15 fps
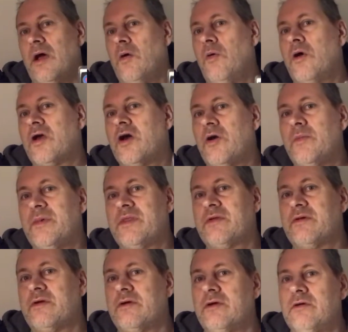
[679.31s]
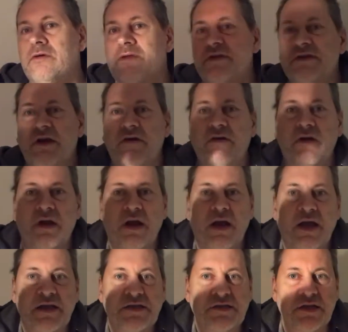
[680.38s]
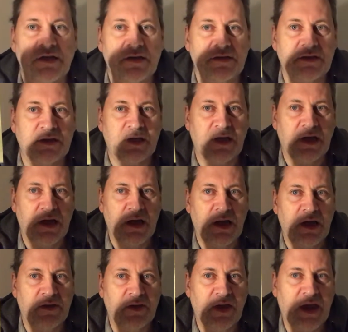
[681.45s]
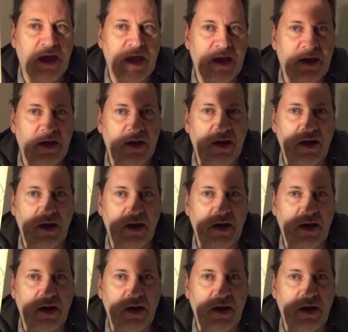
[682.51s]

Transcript: what got me through the general election as a, as a candidate,